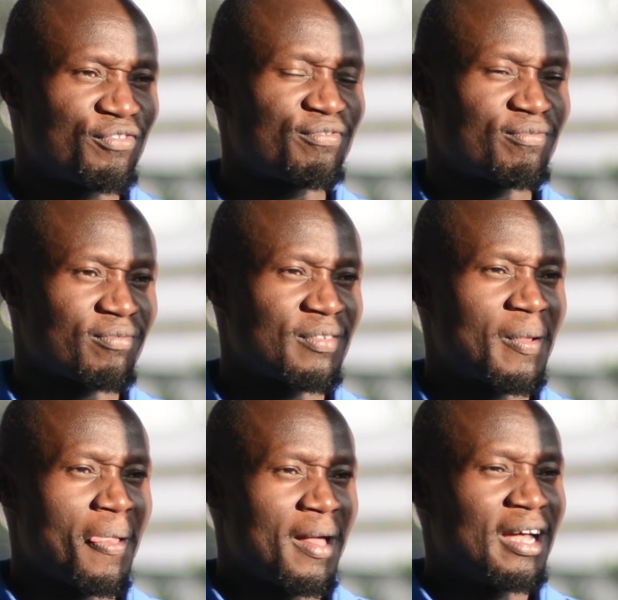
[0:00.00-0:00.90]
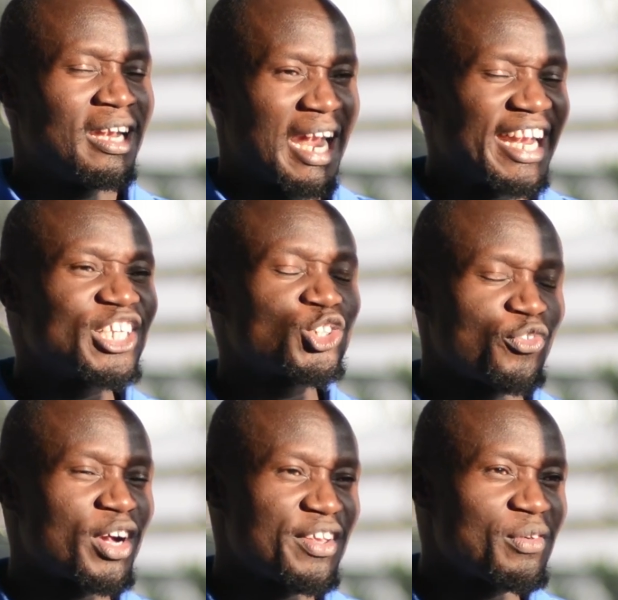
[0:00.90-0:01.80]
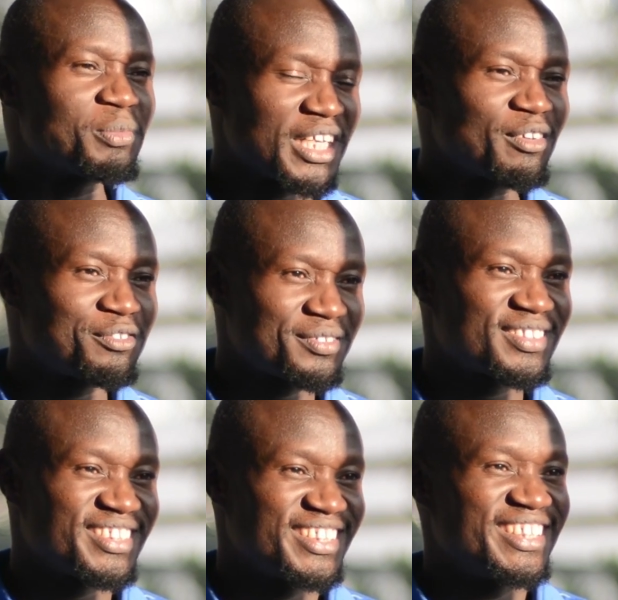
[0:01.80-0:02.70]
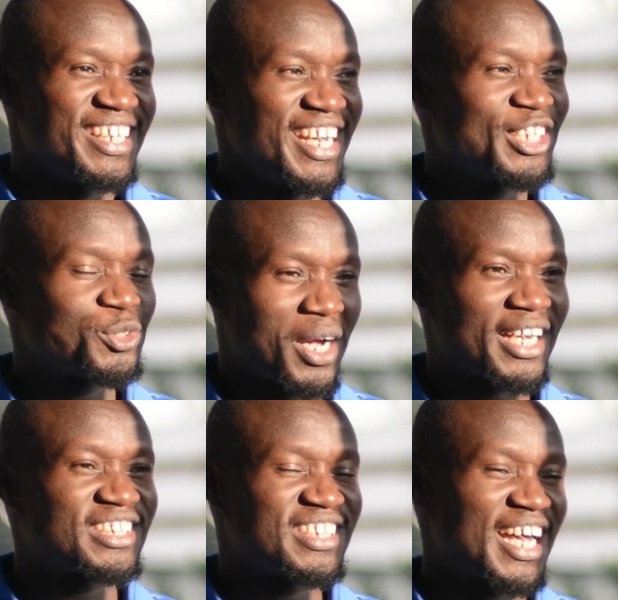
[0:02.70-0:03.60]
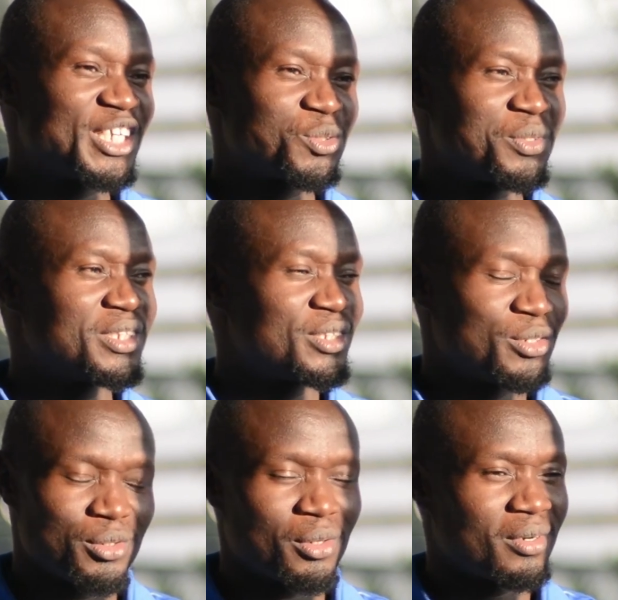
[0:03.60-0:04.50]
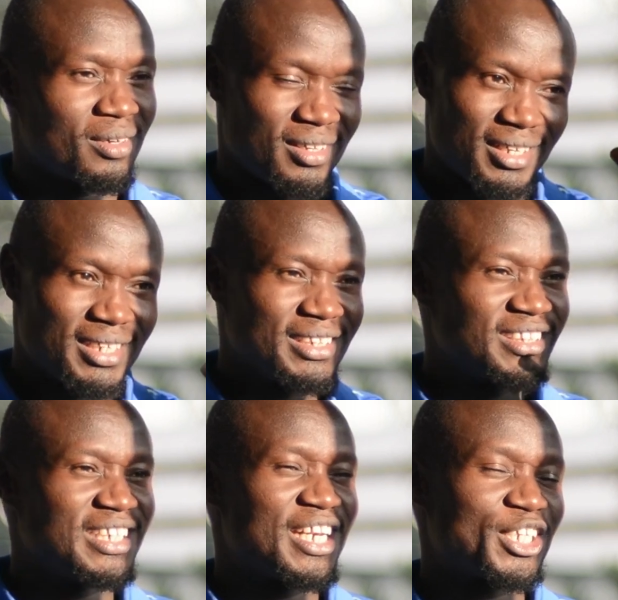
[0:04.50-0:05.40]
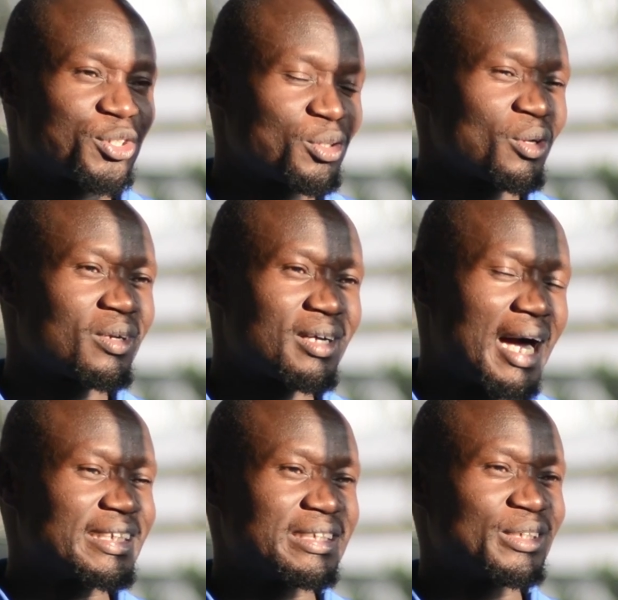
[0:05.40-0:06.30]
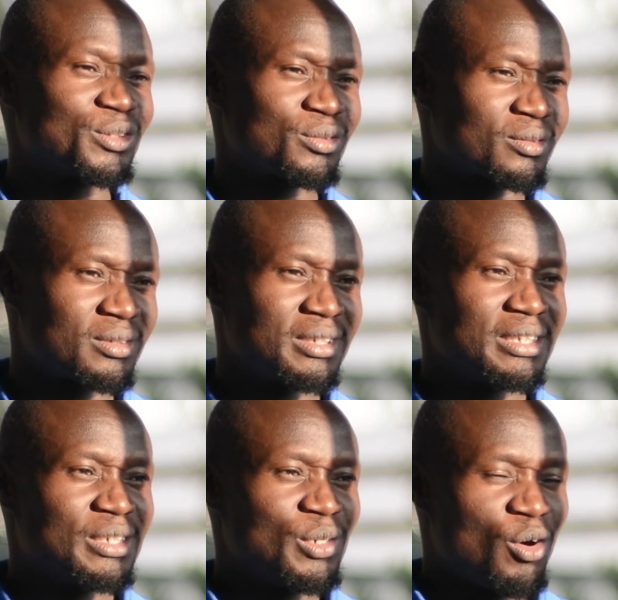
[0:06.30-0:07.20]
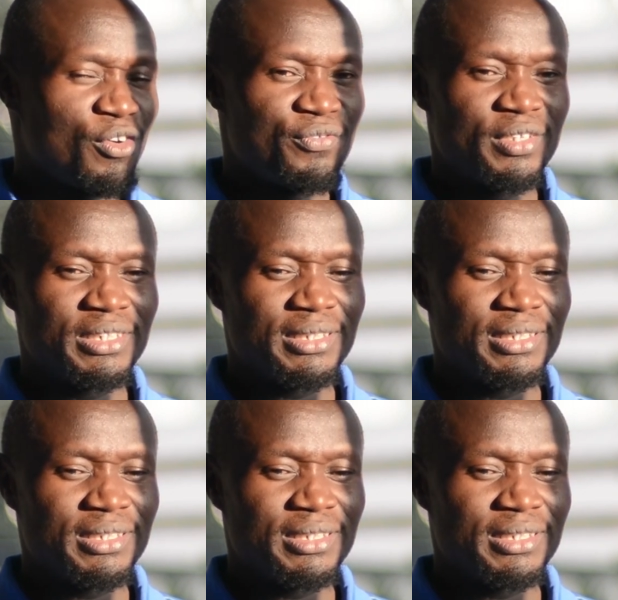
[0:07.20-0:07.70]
of learning to forgive himself and to cut ties with, generational curses of